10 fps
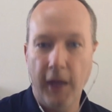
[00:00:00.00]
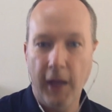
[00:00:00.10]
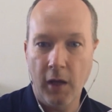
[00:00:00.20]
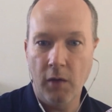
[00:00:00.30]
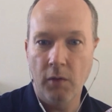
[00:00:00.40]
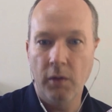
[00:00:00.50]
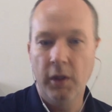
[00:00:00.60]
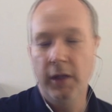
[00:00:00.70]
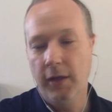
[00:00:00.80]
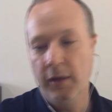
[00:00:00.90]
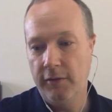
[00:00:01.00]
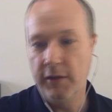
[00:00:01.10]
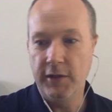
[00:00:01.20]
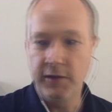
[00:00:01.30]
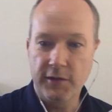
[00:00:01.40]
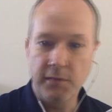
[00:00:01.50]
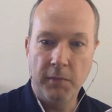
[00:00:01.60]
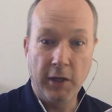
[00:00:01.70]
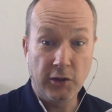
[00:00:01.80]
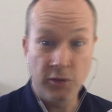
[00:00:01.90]
how this
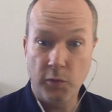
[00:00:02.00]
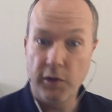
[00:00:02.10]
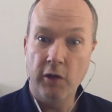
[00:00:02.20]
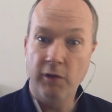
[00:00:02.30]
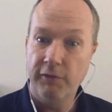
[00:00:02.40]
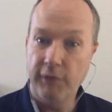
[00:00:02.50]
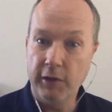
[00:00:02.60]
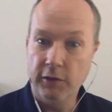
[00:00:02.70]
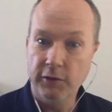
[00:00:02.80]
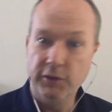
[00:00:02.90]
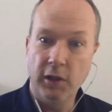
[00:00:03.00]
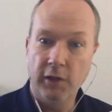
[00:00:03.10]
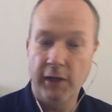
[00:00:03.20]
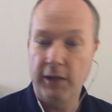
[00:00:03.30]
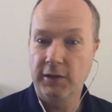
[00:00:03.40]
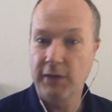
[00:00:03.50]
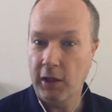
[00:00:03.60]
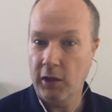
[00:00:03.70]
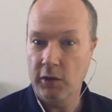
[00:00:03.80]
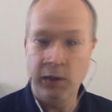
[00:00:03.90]
meshes with other fields of like
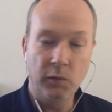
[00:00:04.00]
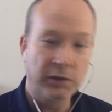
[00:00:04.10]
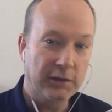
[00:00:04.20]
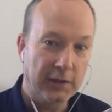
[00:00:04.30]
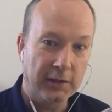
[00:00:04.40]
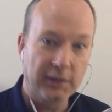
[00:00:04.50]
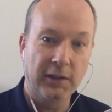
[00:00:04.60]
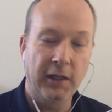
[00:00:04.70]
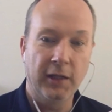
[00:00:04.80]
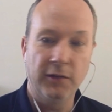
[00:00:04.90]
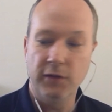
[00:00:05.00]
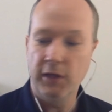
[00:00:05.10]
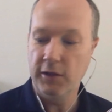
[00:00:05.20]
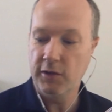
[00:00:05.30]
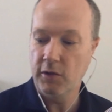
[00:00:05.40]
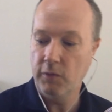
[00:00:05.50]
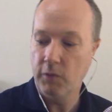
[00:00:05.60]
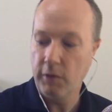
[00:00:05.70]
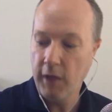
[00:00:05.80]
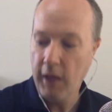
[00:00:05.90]
psycholinguistics and so
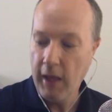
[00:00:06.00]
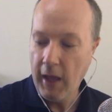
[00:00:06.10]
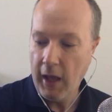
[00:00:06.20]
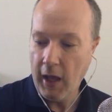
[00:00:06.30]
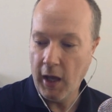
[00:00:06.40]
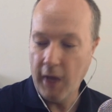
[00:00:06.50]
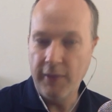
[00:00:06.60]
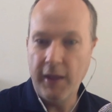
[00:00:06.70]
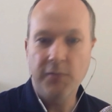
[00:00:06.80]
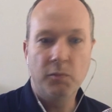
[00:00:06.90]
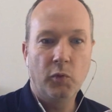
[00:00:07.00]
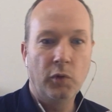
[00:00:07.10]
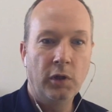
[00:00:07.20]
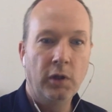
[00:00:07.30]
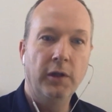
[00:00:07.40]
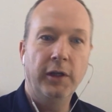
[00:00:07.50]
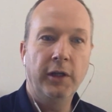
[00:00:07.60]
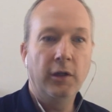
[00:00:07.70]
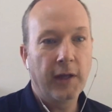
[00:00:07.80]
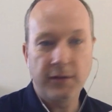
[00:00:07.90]
forth. And that's more,
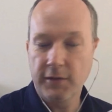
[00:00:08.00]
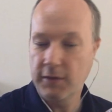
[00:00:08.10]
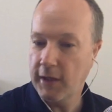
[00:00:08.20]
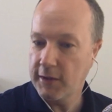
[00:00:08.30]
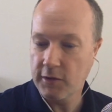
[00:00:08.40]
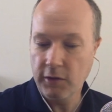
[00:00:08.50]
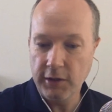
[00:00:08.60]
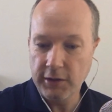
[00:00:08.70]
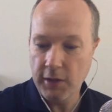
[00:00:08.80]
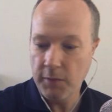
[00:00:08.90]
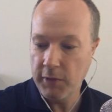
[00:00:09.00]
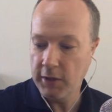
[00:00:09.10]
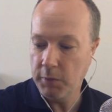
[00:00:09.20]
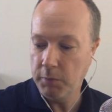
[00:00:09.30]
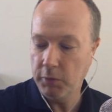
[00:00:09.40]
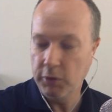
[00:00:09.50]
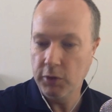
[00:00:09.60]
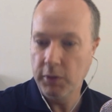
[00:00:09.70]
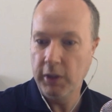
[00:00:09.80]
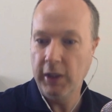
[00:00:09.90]
that's certainly some things people do.
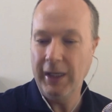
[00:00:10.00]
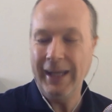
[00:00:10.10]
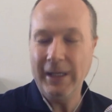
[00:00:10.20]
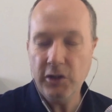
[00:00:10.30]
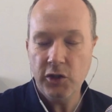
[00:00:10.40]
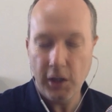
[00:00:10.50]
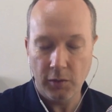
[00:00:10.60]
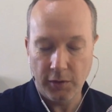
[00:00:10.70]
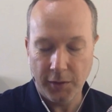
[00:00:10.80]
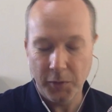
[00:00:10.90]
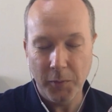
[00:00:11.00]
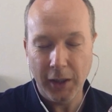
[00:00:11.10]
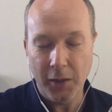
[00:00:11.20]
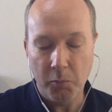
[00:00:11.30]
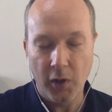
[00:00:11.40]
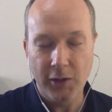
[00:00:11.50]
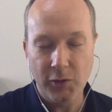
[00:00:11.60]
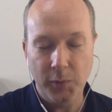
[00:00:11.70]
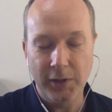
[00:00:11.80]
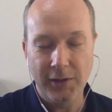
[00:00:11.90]
But in general, I'm going to make a broad
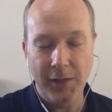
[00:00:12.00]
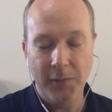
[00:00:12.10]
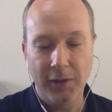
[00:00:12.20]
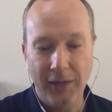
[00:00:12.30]
sweeping statement.